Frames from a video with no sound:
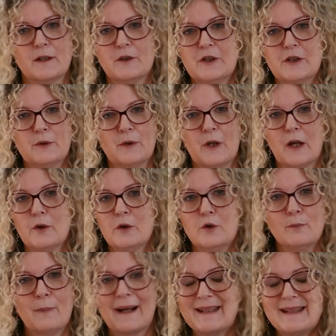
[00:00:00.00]
owner you know
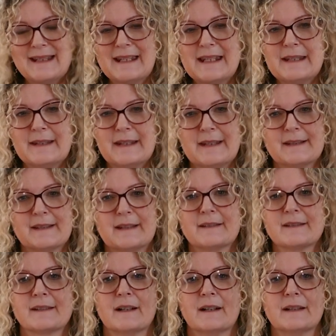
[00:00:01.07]
who might need these
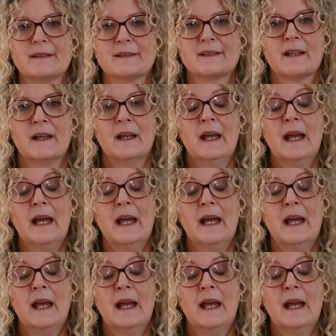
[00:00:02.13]
insights.